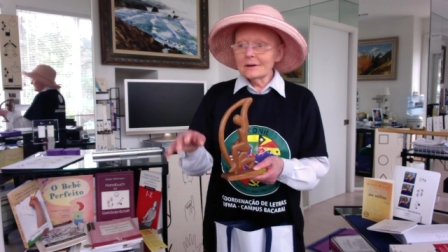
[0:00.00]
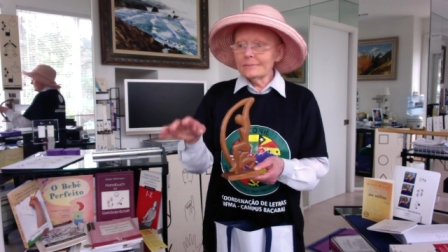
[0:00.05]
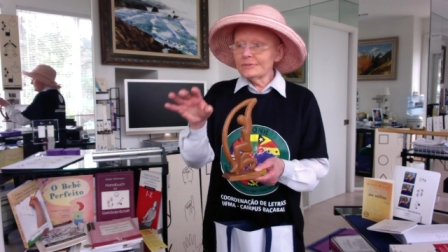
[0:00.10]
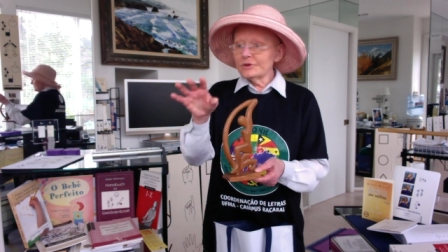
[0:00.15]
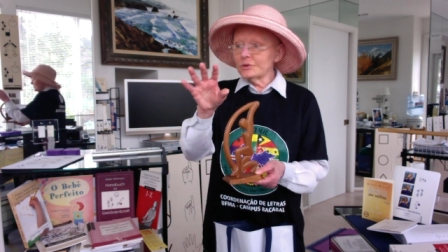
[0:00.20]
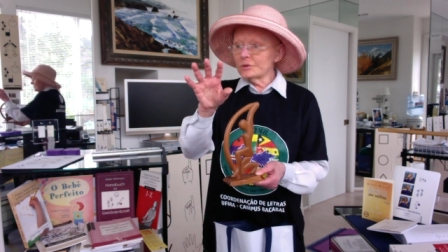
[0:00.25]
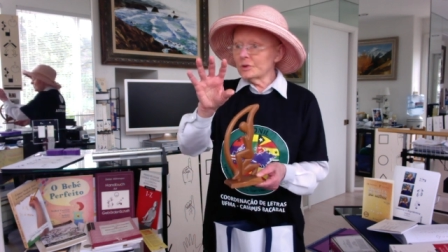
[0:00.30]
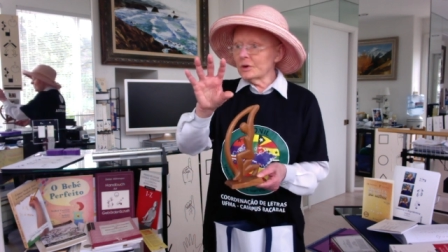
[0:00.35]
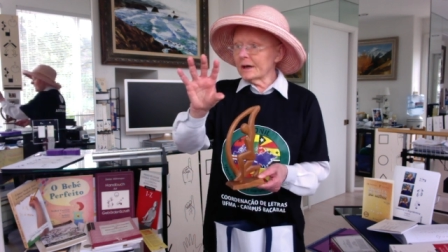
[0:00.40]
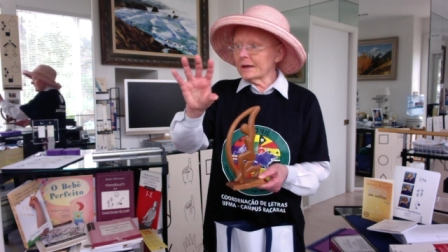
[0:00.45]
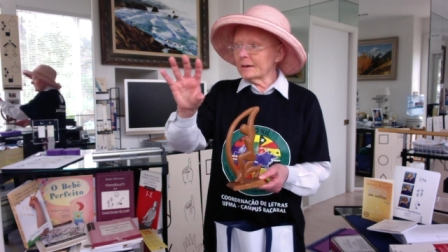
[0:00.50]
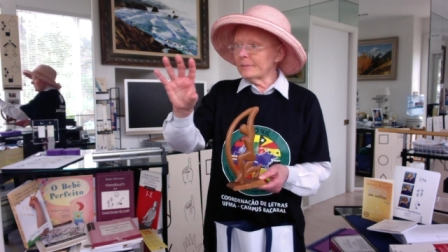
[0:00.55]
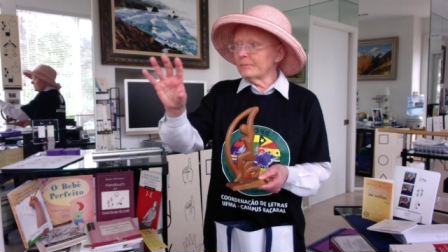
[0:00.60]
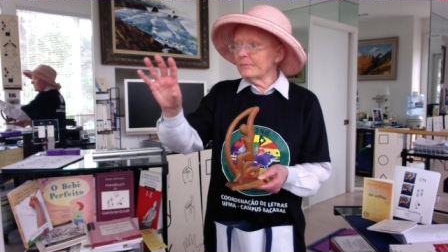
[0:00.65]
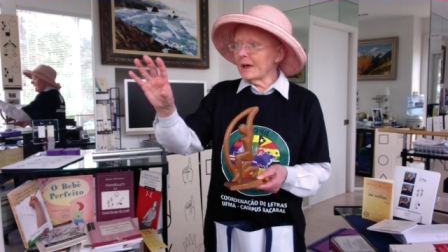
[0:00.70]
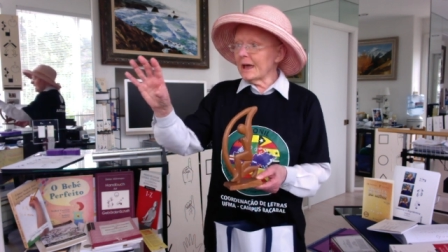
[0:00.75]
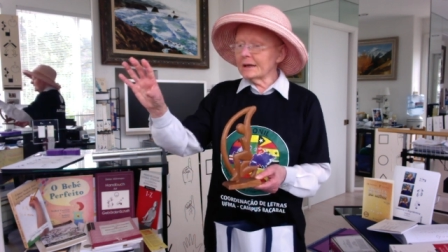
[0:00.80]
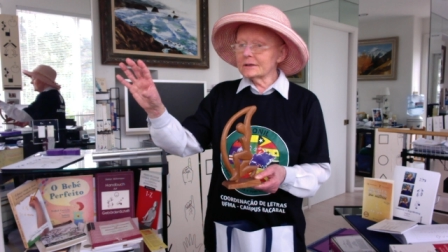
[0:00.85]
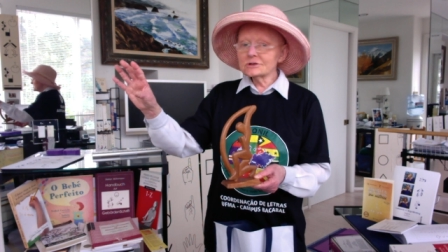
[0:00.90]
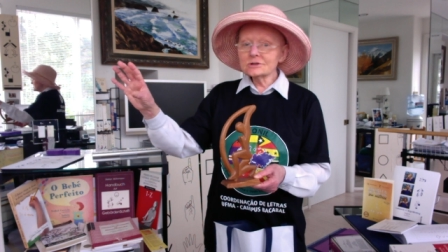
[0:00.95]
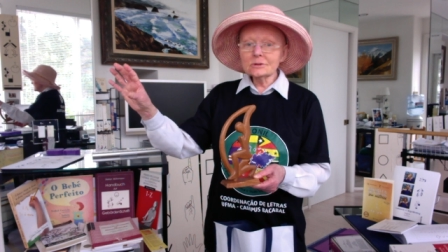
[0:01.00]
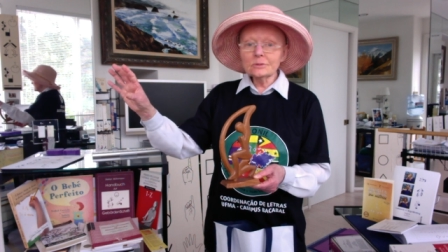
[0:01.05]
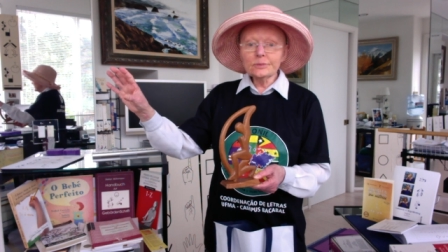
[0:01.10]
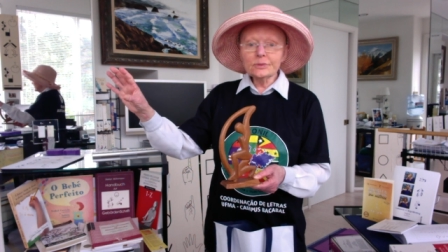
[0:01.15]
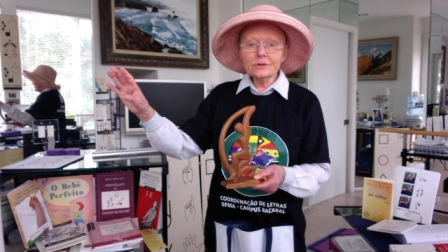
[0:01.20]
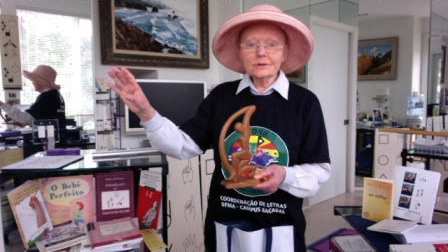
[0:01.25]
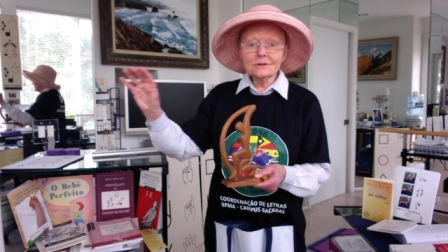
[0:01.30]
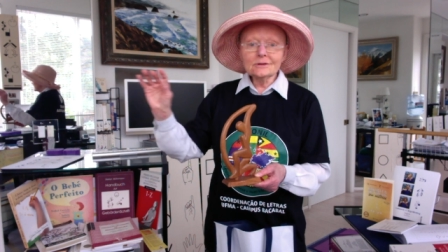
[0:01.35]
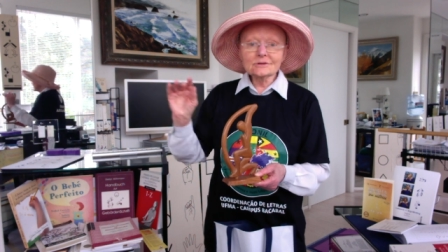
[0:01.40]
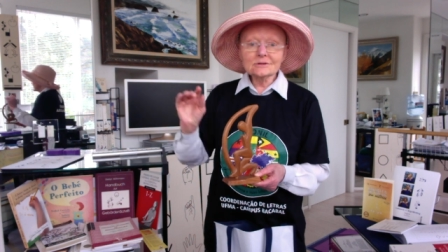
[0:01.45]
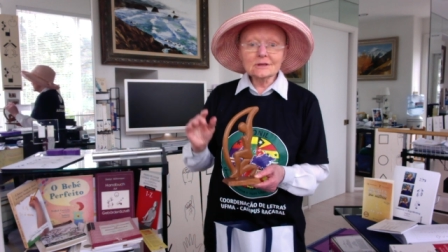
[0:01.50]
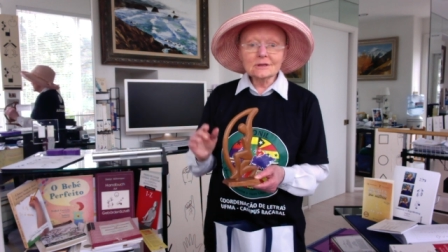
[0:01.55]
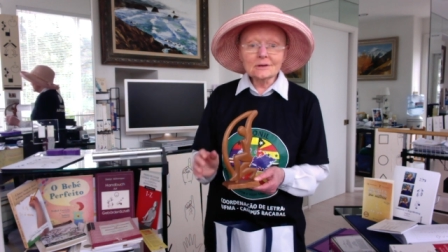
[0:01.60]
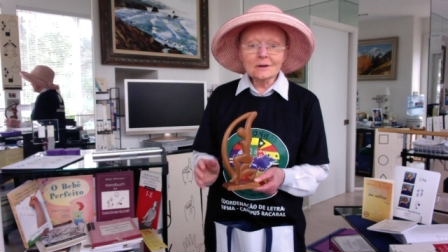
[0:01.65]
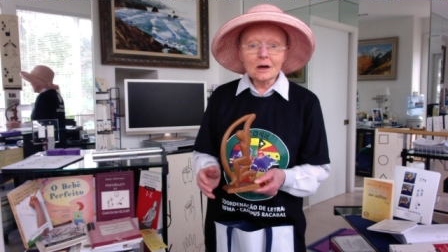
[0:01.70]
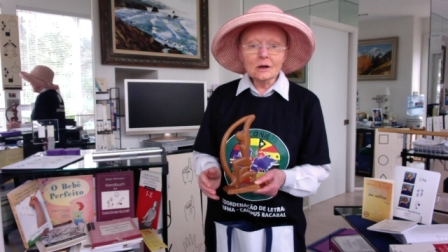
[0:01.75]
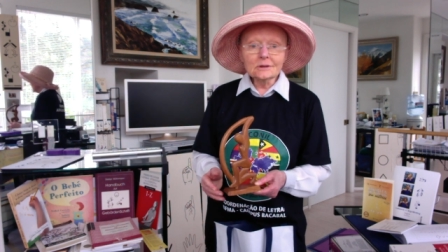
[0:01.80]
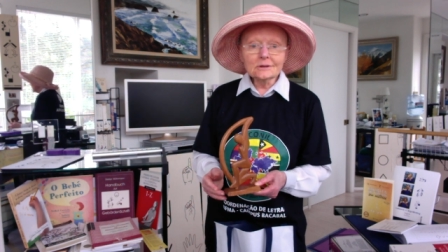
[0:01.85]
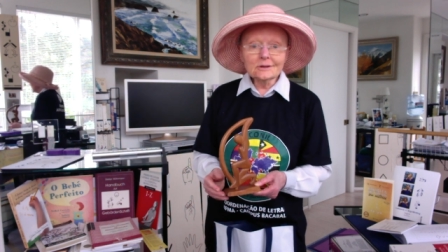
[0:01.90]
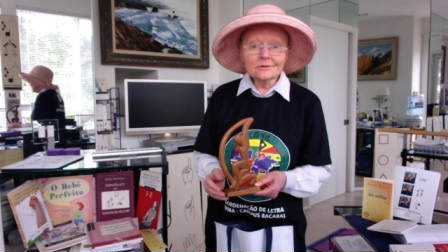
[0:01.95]
you know, on a mantelpiece in
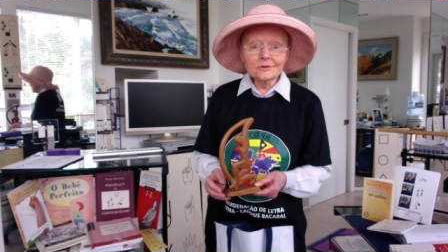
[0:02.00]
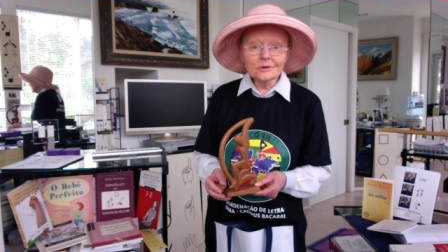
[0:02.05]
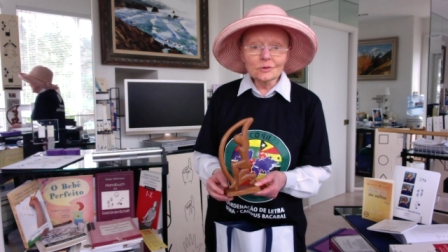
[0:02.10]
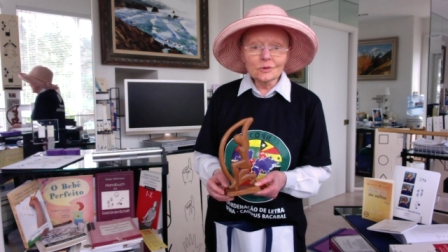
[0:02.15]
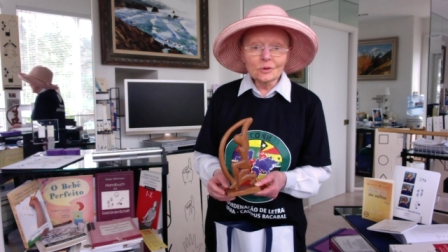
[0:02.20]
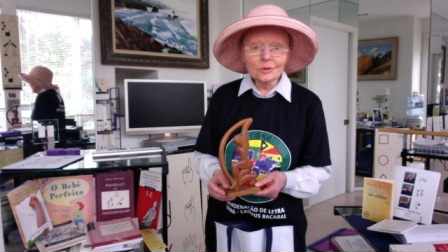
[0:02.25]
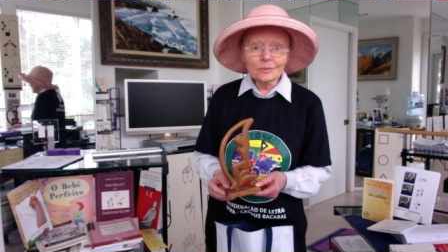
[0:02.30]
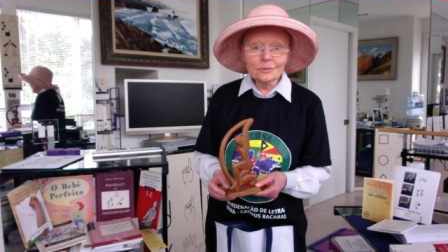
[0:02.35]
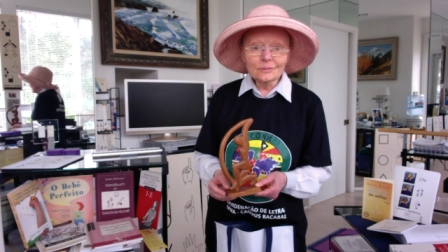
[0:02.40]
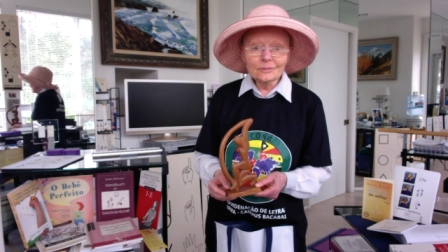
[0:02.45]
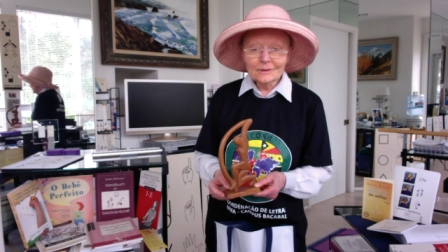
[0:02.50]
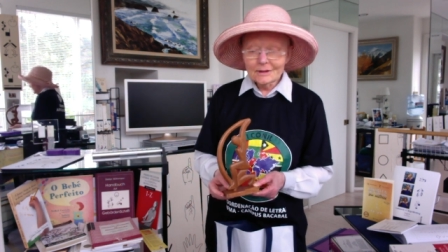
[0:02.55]
our living room.